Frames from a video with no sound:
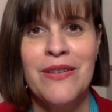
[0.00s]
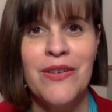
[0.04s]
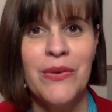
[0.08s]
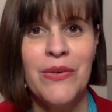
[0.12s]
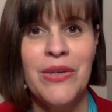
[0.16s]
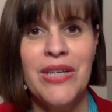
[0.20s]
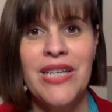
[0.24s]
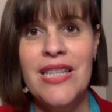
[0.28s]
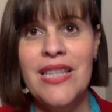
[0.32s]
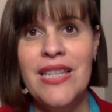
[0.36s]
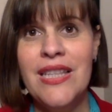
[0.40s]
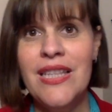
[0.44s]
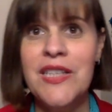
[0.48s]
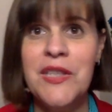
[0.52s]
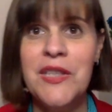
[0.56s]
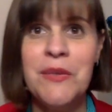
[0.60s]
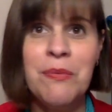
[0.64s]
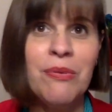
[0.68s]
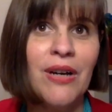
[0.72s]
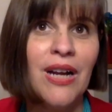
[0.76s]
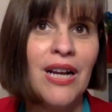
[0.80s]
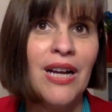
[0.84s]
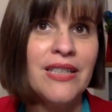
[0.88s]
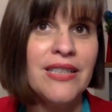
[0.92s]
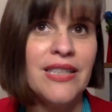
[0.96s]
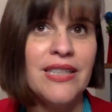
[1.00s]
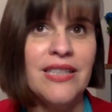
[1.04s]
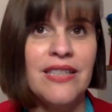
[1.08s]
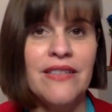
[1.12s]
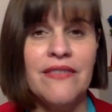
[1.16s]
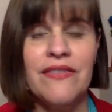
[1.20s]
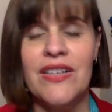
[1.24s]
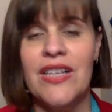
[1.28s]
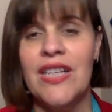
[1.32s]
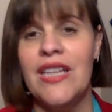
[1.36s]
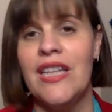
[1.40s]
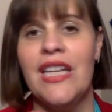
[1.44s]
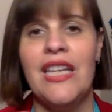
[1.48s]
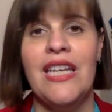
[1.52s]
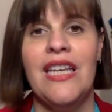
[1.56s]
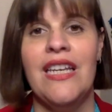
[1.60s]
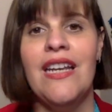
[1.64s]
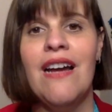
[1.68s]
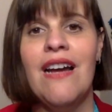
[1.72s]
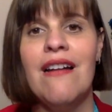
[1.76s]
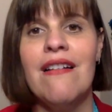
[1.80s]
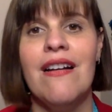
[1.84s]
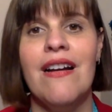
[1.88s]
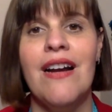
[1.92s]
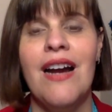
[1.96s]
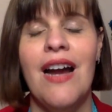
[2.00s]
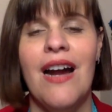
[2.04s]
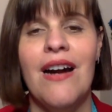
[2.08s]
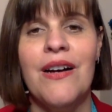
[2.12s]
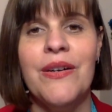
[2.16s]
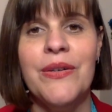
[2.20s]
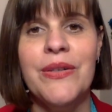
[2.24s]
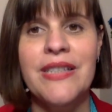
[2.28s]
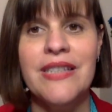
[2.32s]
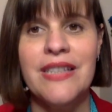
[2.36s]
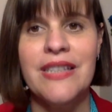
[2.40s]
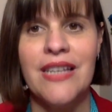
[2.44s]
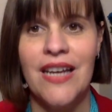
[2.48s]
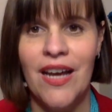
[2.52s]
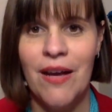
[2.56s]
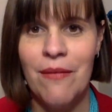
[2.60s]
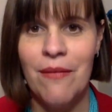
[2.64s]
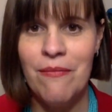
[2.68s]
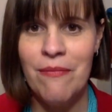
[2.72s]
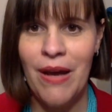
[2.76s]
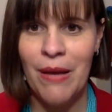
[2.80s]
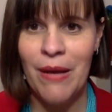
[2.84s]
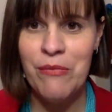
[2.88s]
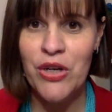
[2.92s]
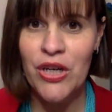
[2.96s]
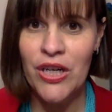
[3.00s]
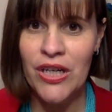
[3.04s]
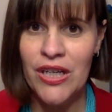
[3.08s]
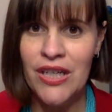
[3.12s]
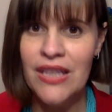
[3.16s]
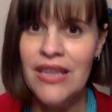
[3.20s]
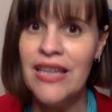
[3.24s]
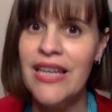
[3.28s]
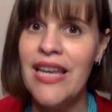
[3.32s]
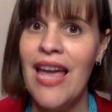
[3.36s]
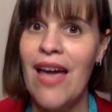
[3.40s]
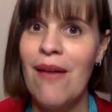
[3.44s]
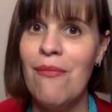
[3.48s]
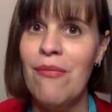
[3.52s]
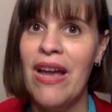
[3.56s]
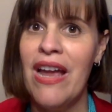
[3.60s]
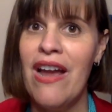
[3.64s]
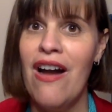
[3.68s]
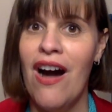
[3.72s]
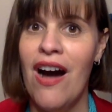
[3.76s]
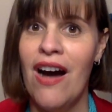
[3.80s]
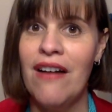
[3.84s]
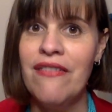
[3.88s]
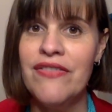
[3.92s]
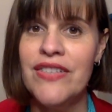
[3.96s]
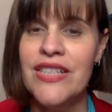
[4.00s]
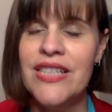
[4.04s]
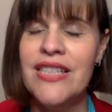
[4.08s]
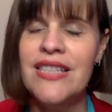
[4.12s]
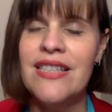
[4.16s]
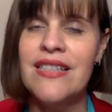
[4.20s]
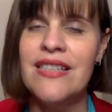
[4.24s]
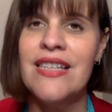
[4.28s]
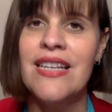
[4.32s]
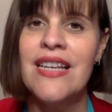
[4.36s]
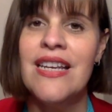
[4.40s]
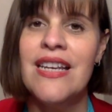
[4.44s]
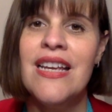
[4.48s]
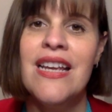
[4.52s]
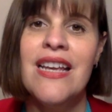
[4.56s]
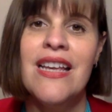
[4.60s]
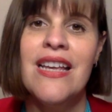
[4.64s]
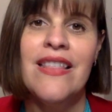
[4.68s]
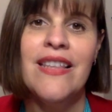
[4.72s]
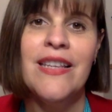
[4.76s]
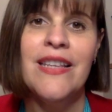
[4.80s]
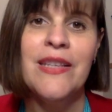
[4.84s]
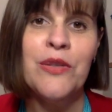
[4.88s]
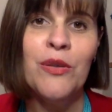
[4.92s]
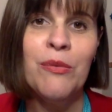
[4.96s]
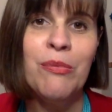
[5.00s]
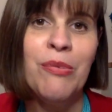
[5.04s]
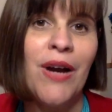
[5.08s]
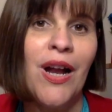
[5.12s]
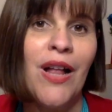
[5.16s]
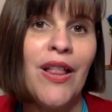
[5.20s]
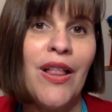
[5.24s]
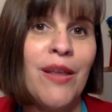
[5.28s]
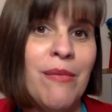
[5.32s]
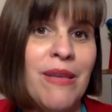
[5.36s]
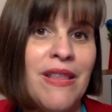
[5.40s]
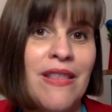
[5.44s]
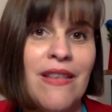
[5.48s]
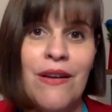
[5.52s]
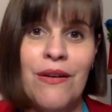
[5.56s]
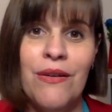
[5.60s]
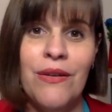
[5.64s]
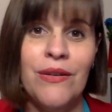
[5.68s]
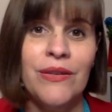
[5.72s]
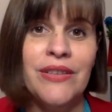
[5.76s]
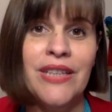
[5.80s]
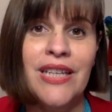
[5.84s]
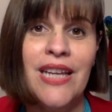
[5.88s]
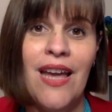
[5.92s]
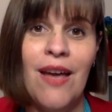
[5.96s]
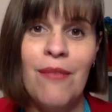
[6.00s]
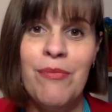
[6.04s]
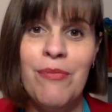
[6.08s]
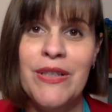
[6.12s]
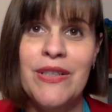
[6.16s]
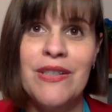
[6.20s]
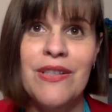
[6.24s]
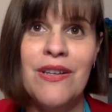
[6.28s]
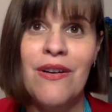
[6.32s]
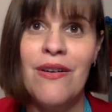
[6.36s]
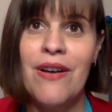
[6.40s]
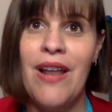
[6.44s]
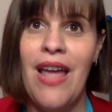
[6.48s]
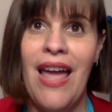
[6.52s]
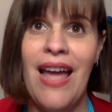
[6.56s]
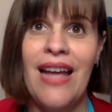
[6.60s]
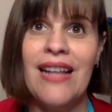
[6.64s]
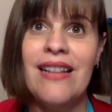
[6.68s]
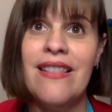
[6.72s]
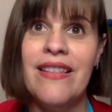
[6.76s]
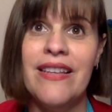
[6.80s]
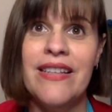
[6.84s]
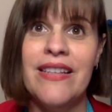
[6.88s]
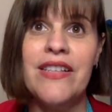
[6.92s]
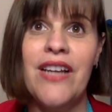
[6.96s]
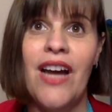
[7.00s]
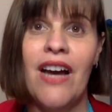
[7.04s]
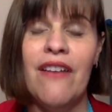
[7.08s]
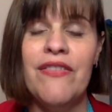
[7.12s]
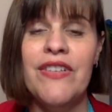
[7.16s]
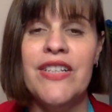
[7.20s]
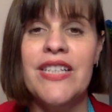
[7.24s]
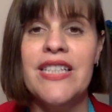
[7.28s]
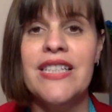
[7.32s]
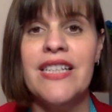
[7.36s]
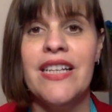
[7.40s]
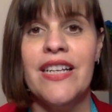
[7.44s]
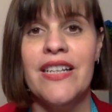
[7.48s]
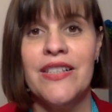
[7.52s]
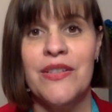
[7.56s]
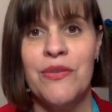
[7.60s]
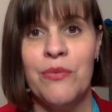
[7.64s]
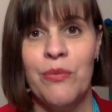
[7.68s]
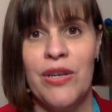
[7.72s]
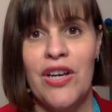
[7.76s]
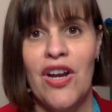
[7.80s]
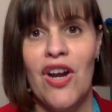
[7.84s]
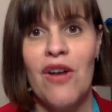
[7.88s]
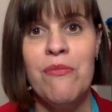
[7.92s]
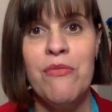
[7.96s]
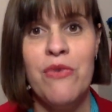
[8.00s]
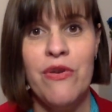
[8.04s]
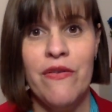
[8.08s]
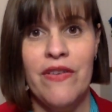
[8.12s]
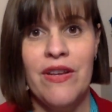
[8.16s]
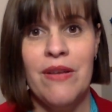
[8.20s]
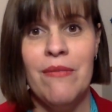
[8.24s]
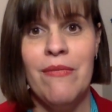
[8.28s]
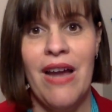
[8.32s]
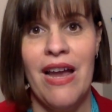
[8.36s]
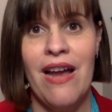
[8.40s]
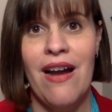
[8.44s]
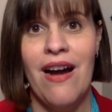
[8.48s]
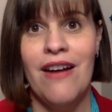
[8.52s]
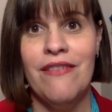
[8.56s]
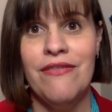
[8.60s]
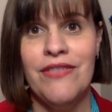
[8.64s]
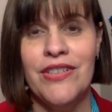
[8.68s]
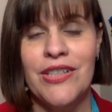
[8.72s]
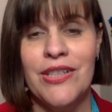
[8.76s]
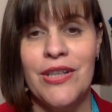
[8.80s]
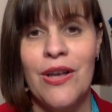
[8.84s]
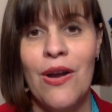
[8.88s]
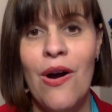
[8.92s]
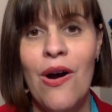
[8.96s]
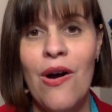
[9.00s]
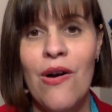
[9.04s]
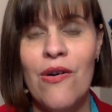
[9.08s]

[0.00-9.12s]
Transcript: So in this process of cleaning out our house, I'm currently at my office. This will probably be the only episode at this office because we are moving my office